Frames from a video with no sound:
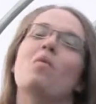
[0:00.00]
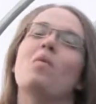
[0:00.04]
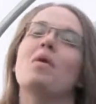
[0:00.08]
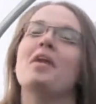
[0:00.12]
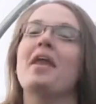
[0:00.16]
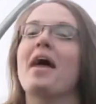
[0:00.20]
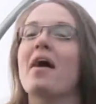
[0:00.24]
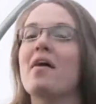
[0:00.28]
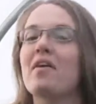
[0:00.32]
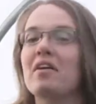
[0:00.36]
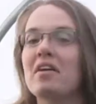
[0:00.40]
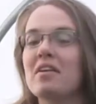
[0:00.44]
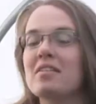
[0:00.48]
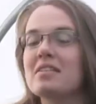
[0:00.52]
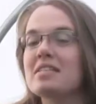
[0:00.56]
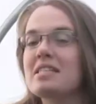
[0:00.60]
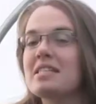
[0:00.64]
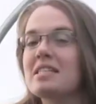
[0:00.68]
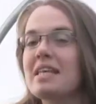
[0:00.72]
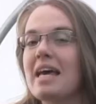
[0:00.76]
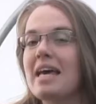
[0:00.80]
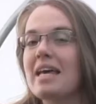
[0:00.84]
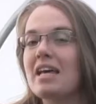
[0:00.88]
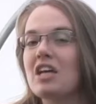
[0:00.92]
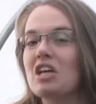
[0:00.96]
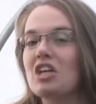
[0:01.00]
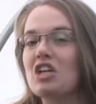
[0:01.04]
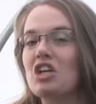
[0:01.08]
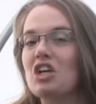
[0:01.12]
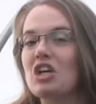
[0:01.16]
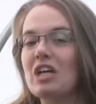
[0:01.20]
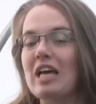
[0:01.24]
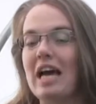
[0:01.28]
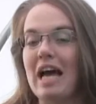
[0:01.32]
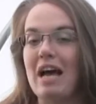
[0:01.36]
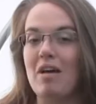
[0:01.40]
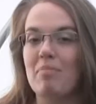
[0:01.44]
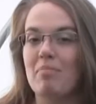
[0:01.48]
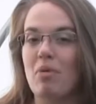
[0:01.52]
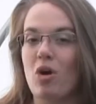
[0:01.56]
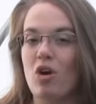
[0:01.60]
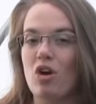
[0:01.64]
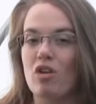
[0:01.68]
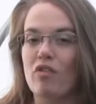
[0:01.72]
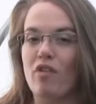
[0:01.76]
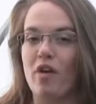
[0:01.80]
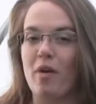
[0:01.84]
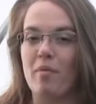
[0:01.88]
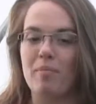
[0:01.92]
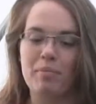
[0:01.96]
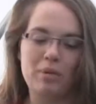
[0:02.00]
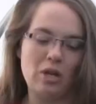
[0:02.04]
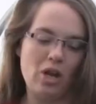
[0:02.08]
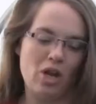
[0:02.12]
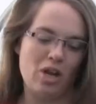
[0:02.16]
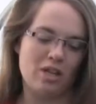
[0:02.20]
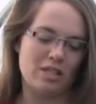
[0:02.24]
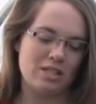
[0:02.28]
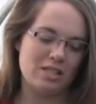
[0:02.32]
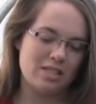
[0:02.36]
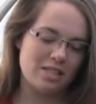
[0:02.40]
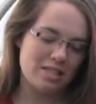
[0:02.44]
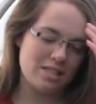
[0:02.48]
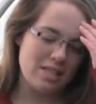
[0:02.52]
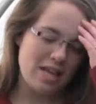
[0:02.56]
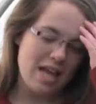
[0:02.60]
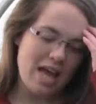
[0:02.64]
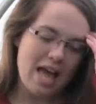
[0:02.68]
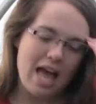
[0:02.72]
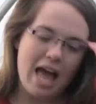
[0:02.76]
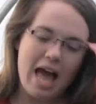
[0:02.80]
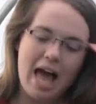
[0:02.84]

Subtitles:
We're now going to take a look at pot-grown plants,